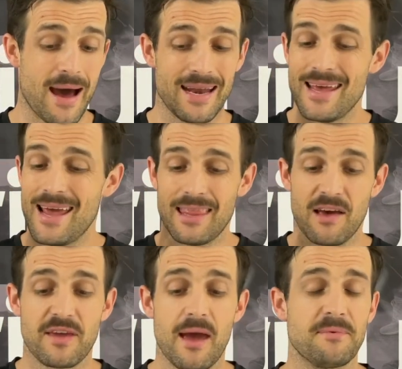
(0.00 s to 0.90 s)
but
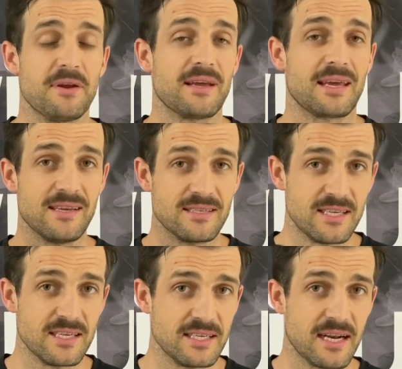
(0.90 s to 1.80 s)
they've kept it
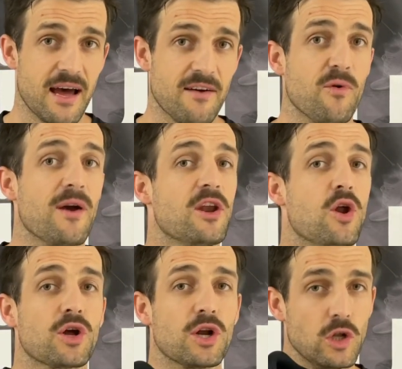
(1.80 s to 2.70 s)
consistent enough where they're
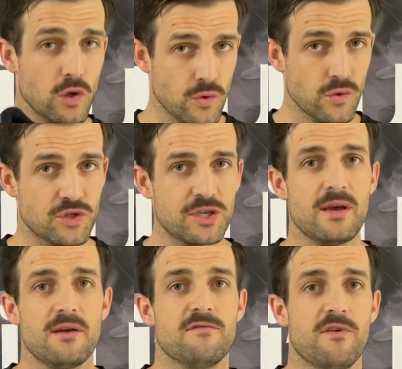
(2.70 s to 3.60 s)
not going to lose
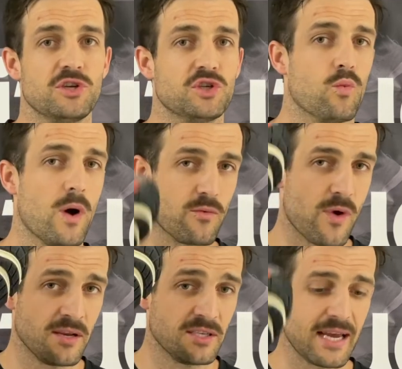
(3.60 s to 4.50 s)
version 1
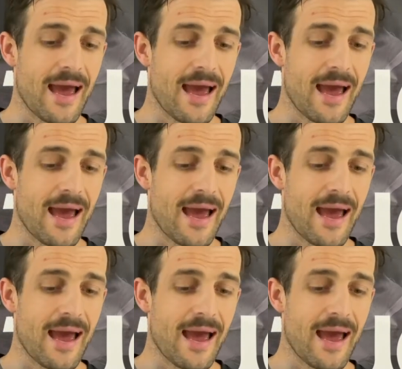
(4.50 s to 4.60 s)
runners,